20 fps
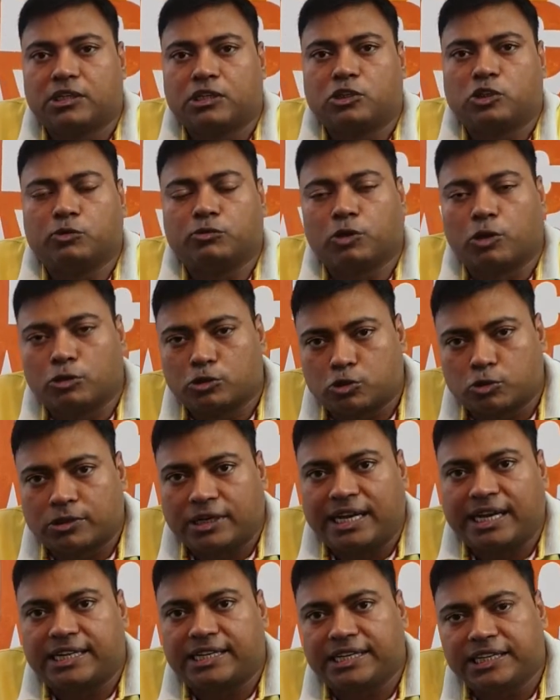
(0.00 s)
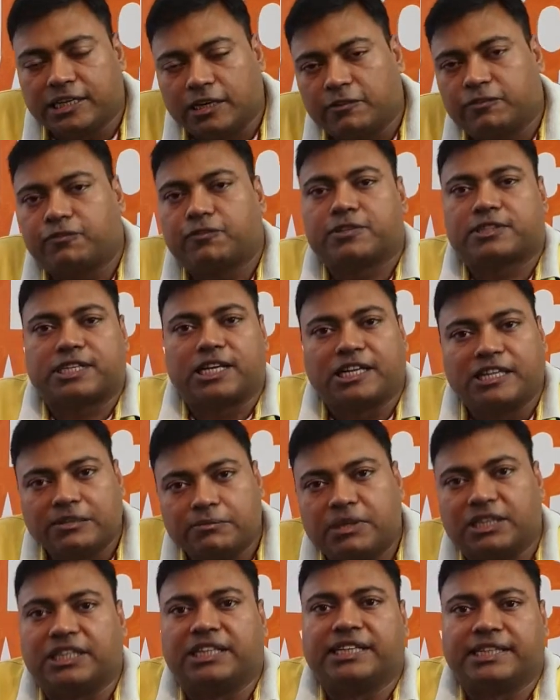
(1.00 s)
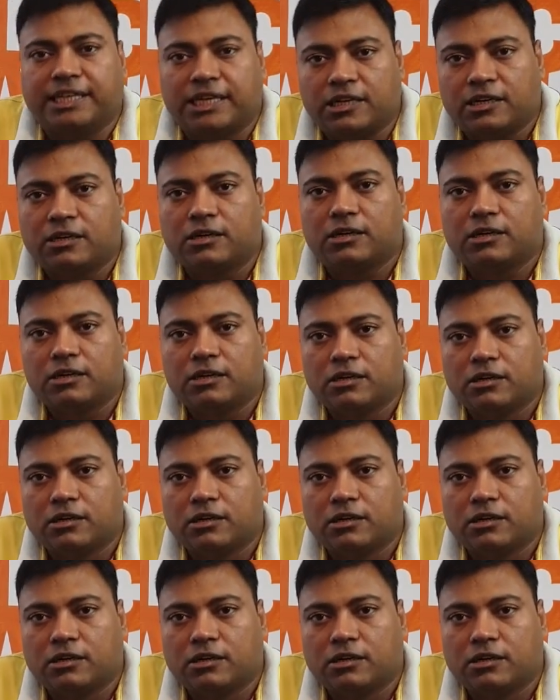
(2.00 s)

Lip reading: you will also get enough study material